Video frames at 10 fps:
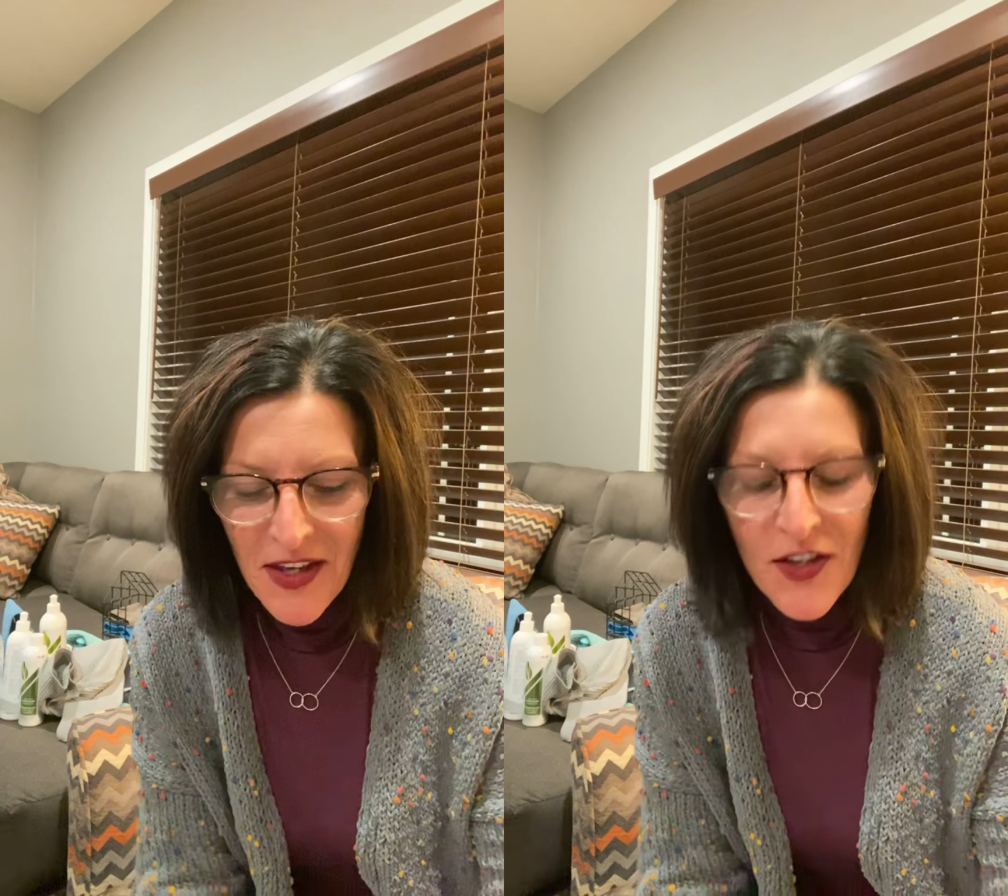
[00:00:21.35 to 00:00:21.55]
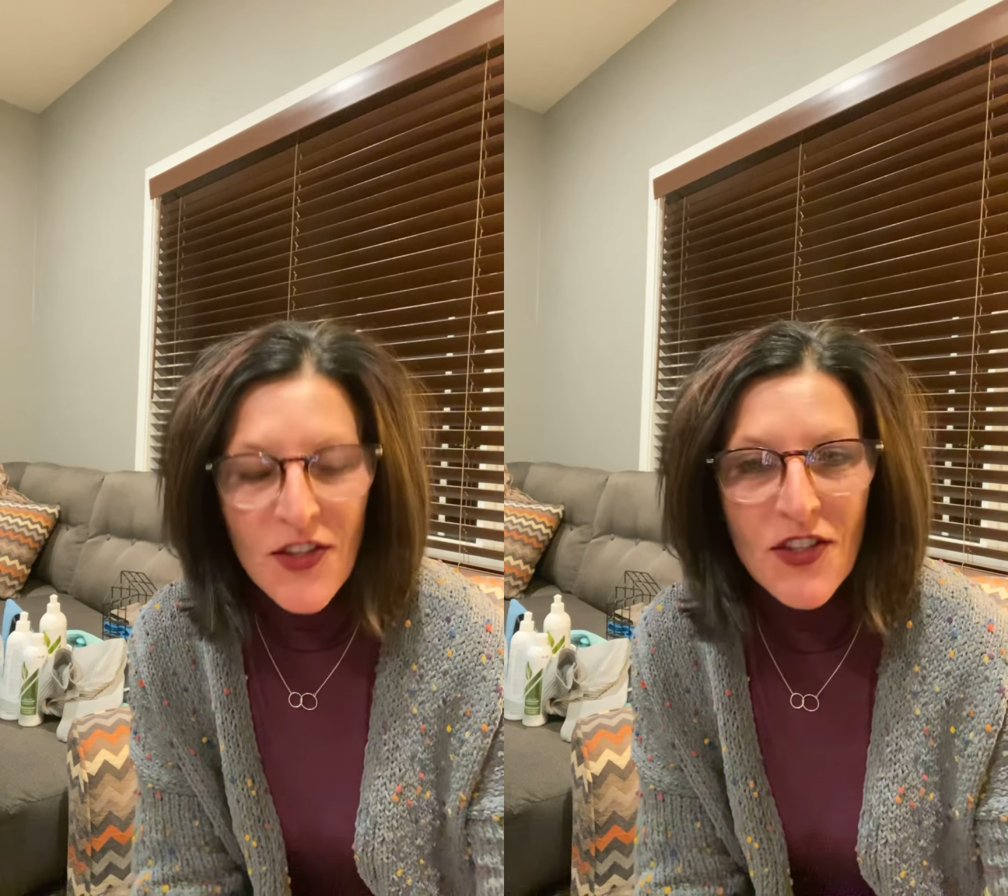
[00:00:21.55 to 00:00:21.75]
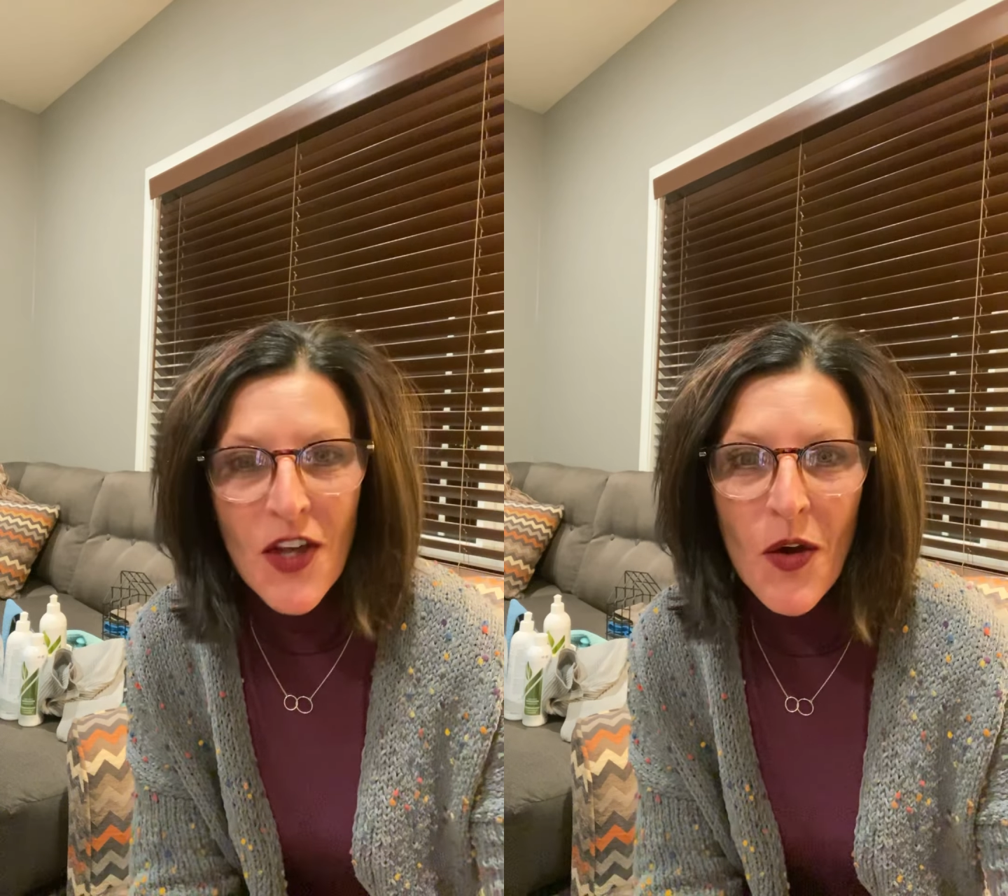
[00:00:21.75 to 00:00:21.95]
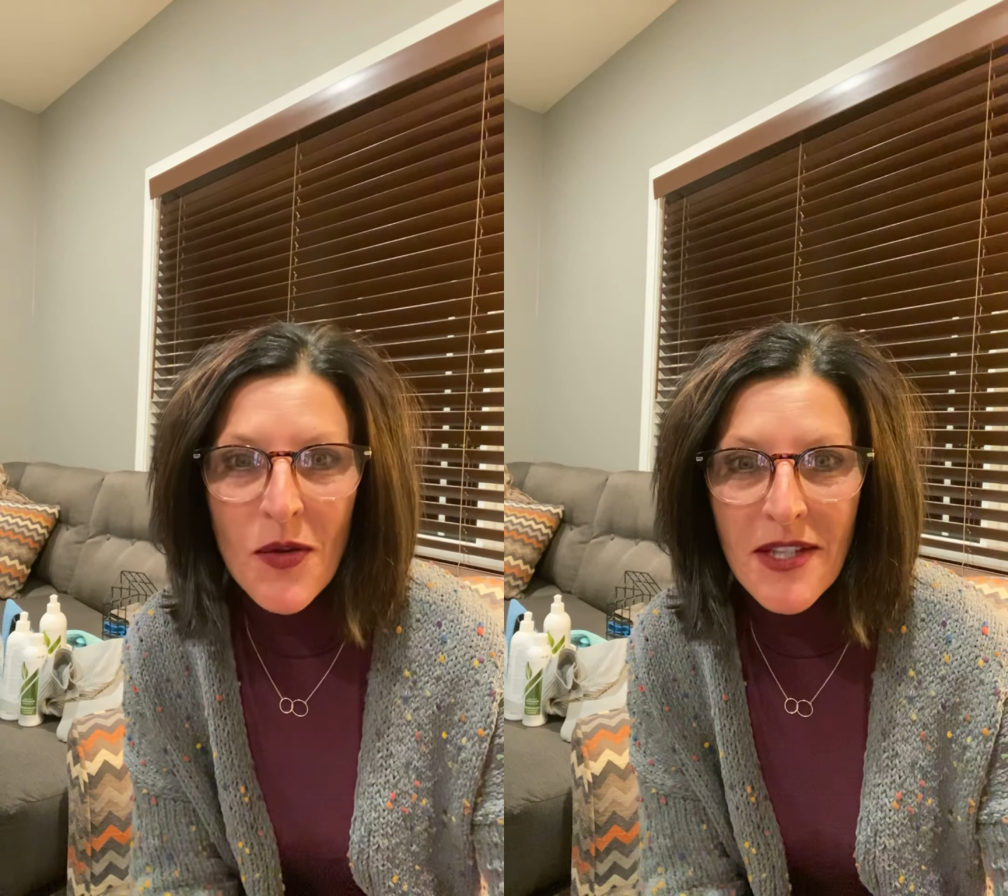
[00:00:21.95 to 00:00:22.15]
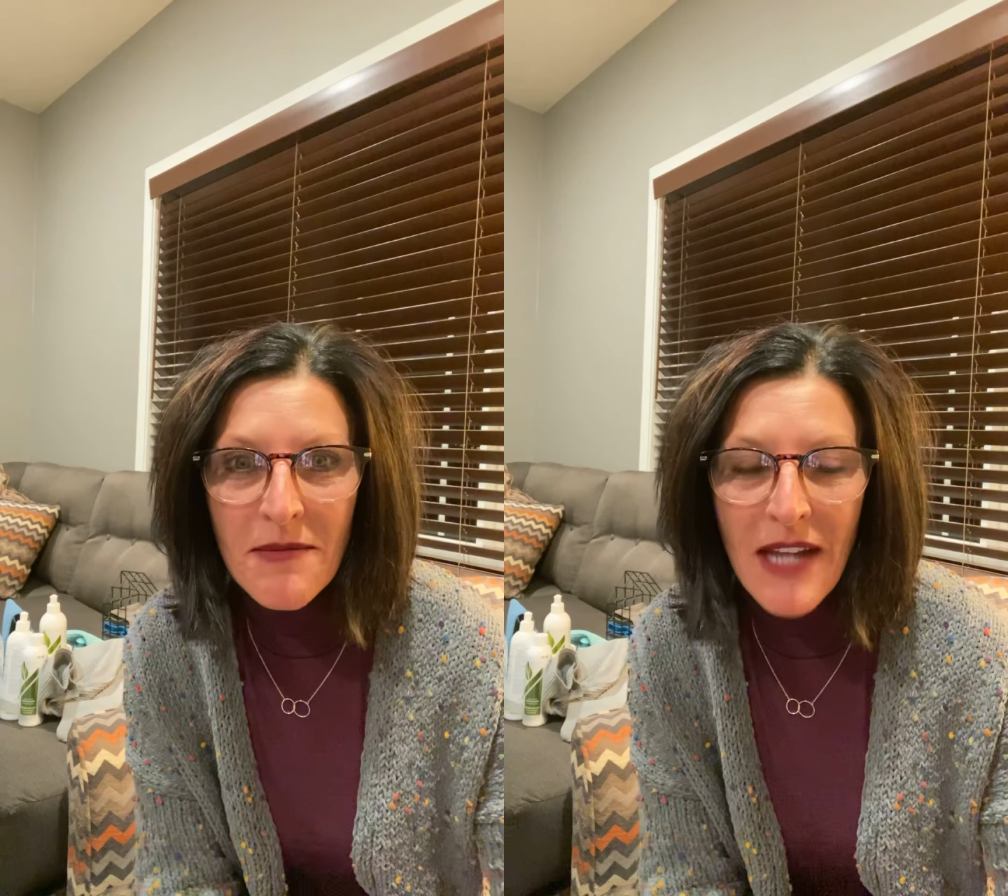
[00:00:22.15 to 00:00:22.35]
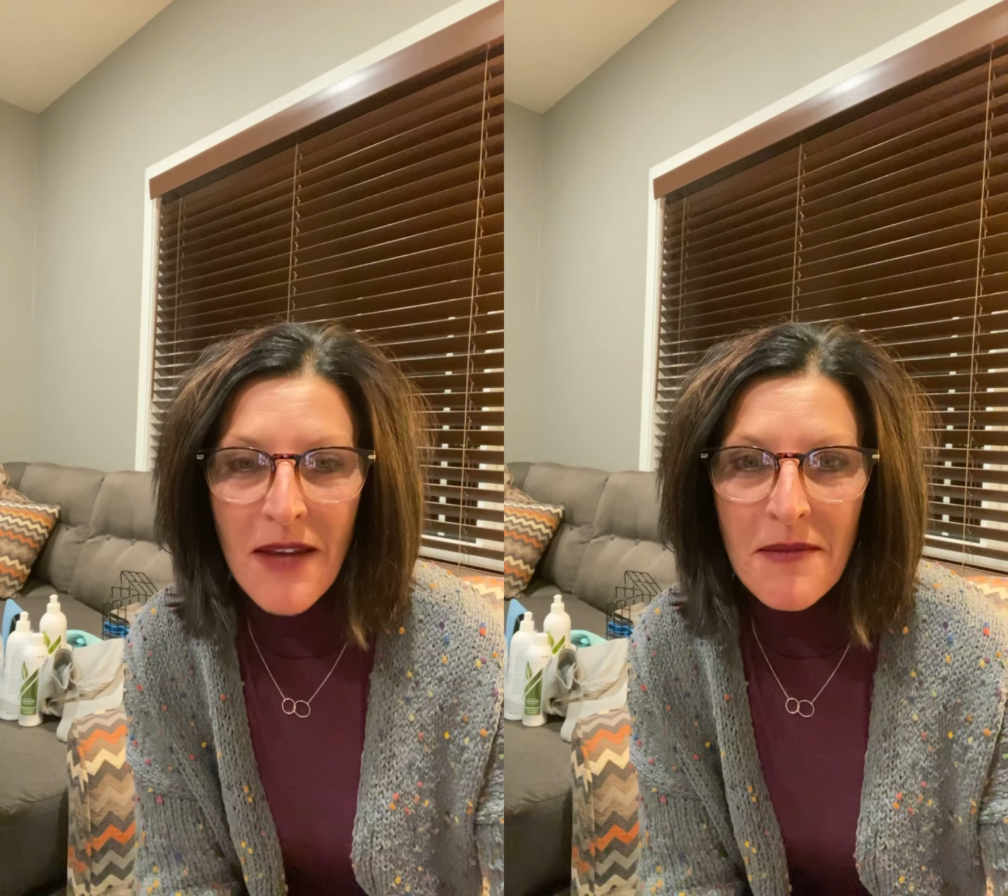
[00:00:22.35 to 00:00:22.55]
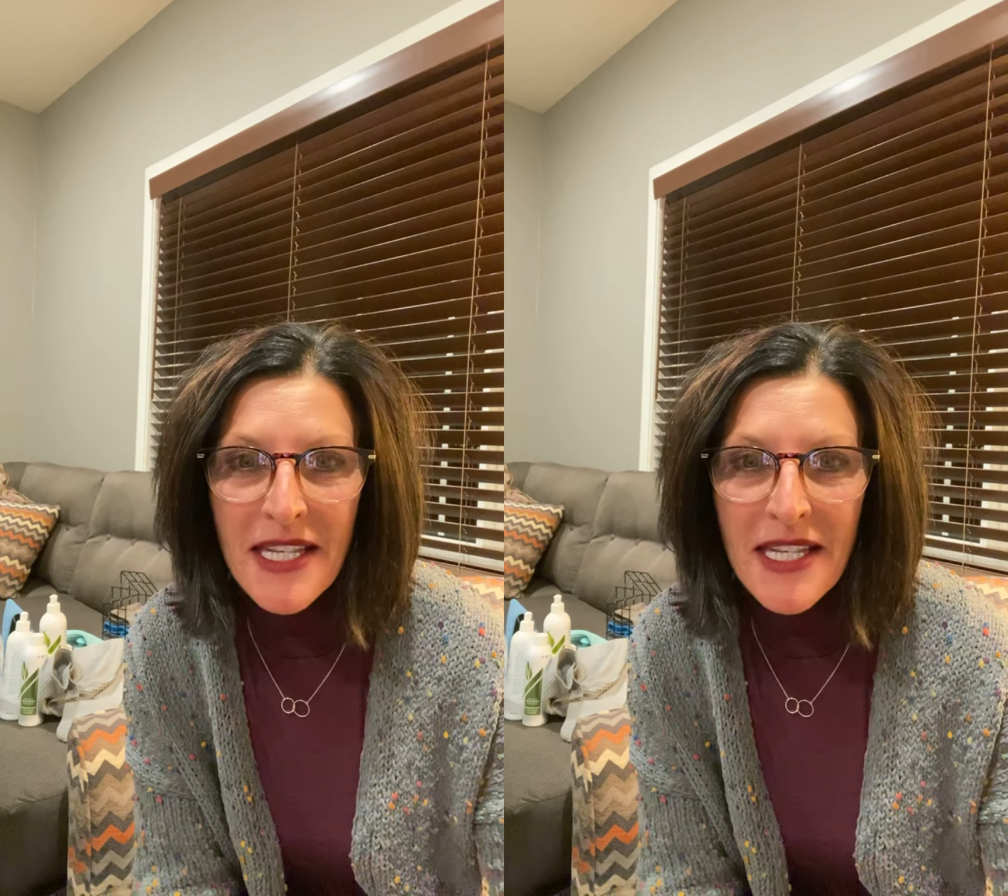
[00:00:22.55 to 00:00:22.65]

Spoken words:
So sometimes